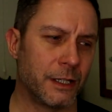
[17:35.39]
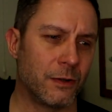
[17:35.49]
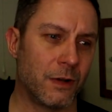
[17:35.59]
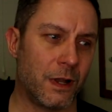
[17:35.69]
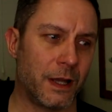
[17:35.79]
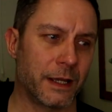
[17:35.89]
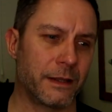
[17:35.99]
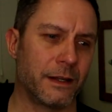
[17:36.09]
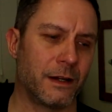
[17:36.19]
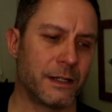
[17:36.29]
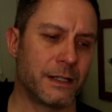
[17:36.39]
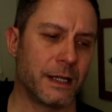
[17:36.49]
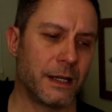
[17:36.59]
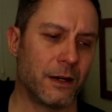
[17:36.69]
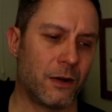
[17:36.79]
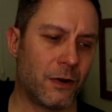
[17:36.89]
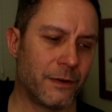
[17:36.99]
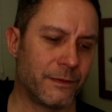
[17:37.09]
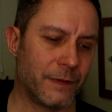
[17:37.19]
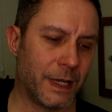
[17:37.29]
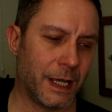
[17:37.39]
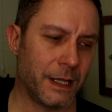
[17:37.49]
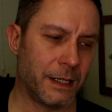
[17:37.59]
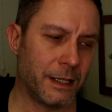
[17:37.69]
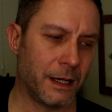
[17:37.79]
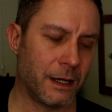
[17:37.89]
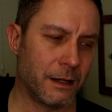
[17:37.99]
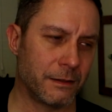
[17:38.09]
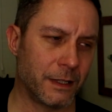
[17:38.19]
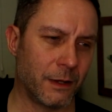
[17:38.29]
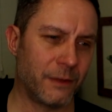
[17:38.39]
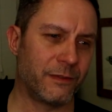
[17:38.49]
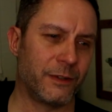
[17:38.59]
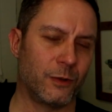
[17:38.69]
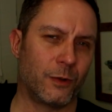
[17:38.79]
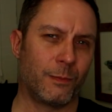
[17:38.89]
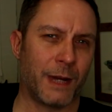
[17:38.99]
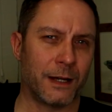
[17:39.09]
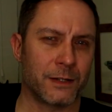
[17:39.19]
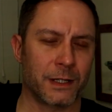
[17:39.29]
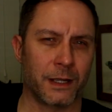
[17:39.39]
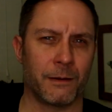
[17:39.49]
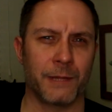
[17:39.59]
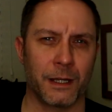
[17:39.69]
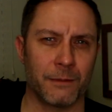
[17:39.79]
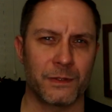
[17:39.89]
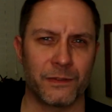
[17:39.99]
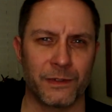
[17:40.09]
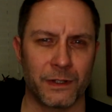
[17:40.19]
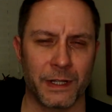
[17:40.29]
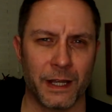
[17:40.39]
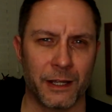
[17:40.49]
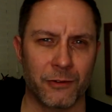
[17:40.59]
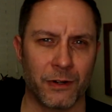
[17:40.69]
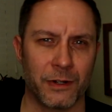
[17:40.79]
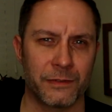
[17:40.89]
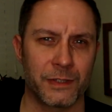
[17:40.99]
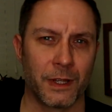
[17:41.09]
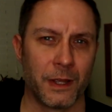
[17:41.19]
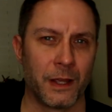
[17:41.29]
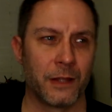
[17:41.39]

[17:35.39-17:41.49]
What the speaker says: You like the idea of the fuel bowser coming up to fill the aircraft,